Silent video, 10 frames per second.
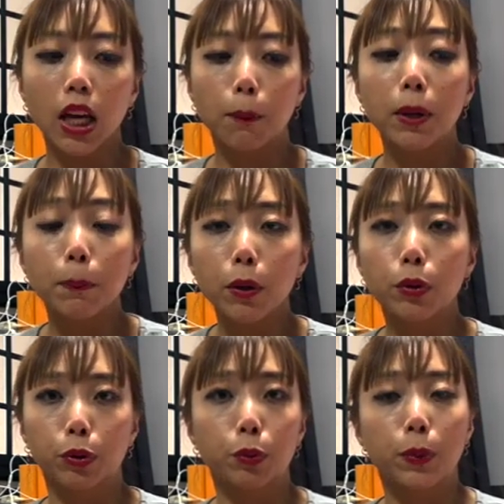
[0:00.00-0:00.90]
people
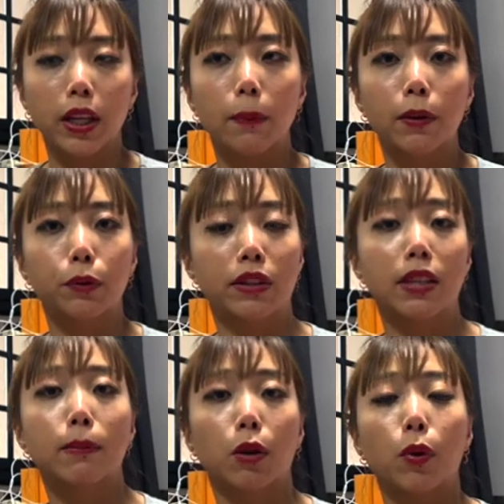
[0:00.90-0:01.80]
to be able to see
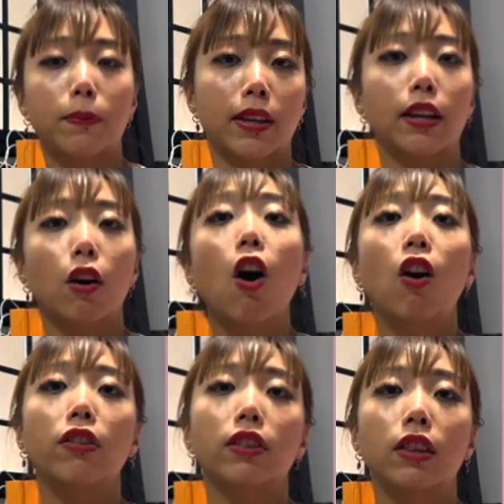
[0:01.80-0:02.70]
my website
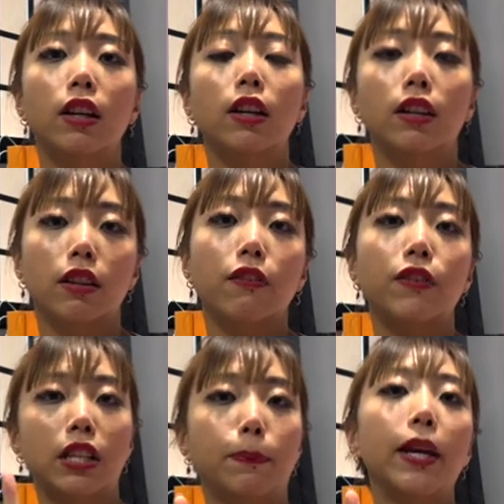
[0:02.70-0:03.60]
on the
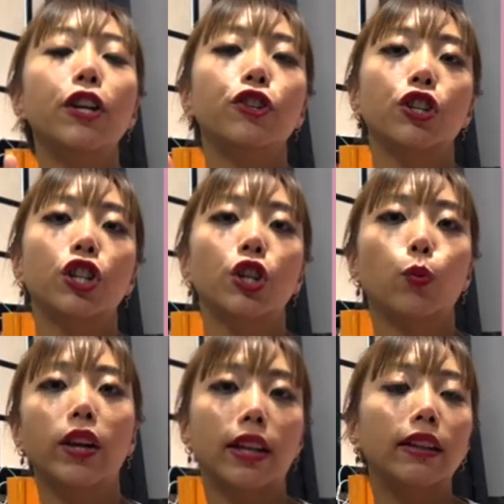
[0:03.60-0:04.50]
first page
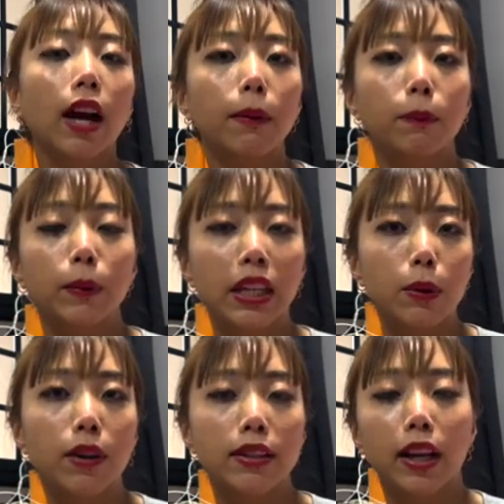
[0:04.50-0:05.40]
when they type
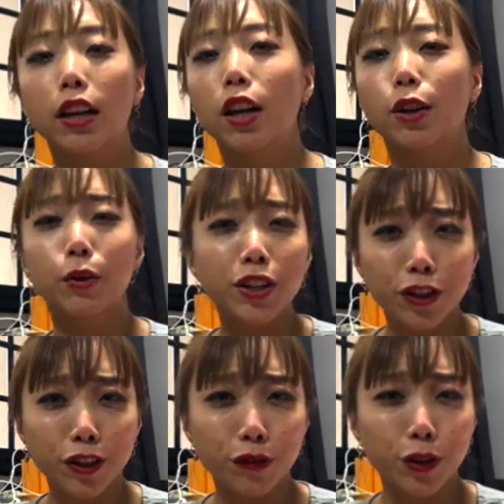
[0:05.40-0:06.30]
keywords like
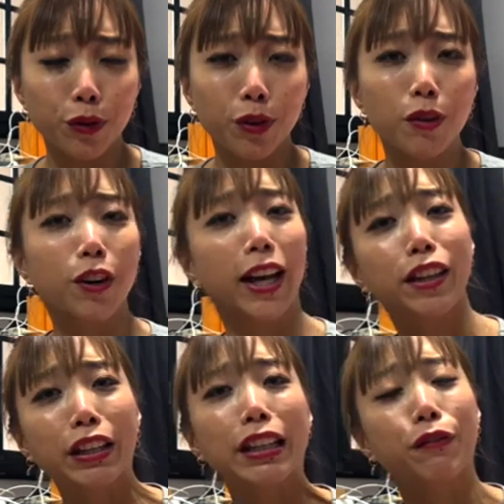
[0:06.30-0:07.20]
Christian funeral or
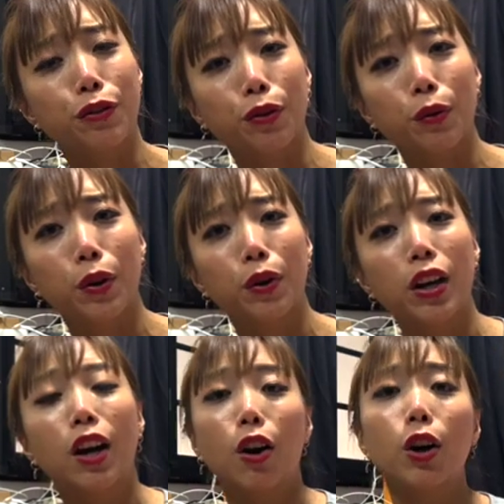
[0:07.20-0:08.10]
Catholic funeral
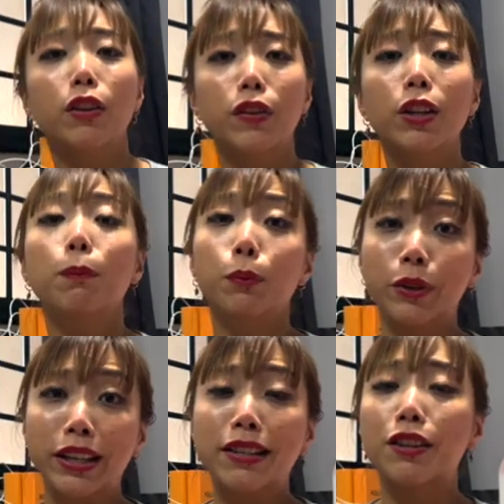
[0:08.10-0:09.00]
or even
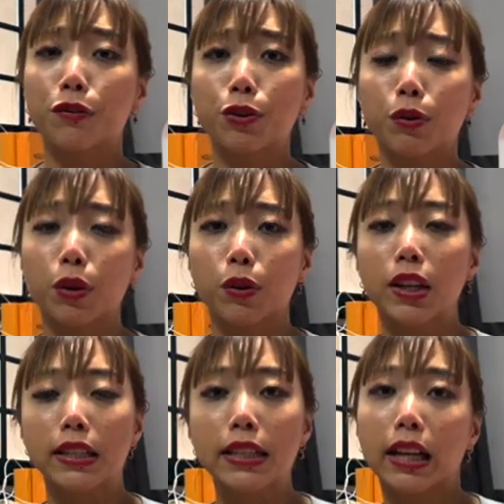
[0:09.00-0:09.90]
Buddhist funeral, because
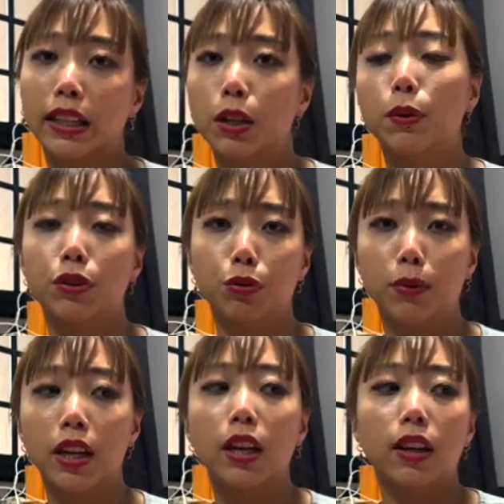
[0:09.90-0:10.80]
these are keywords to me.
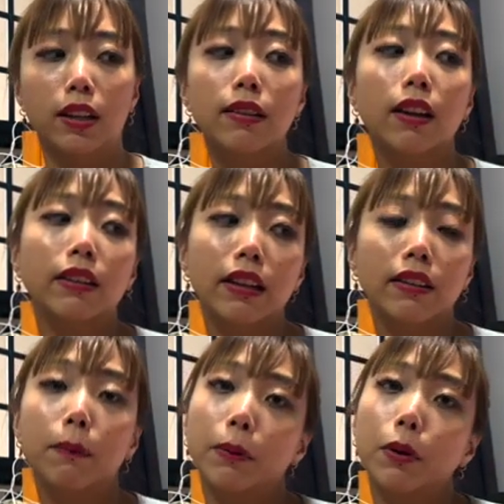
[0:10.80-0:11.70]
These are things
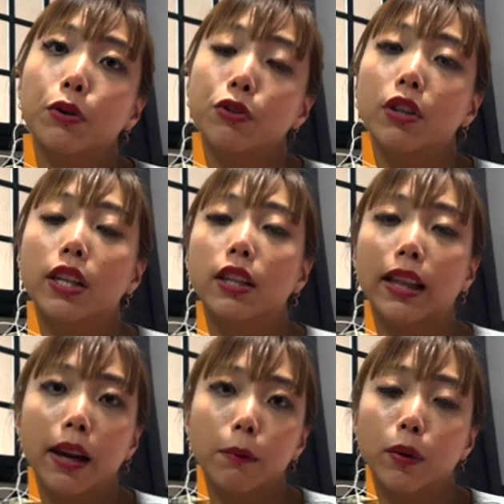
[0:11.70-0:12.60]
that people usually
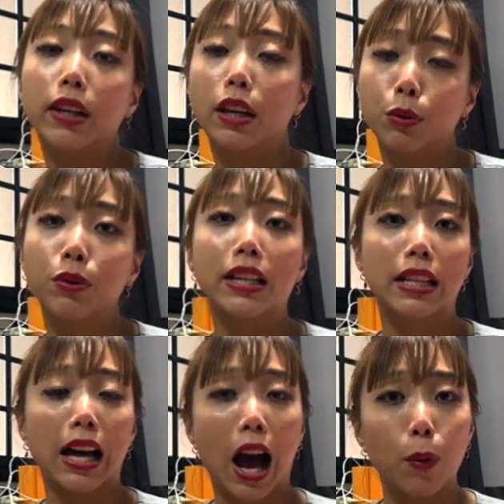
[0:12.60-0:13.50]
type when they do need
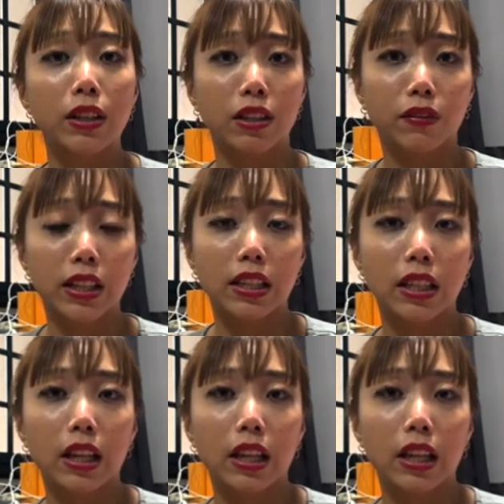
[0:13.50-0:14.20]
our service,